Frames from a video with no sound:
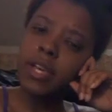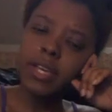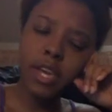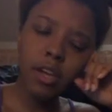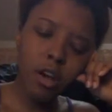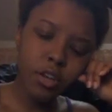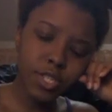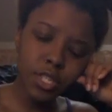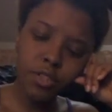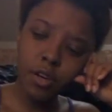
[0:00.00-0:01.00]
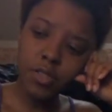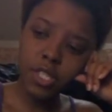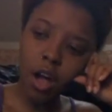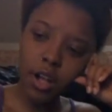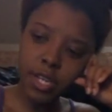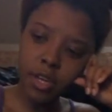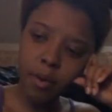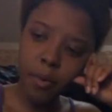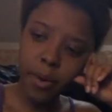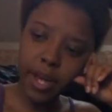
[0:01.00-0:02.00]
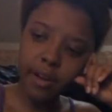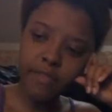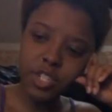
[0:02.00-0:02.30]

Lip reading: get her to, talk to him or whatever.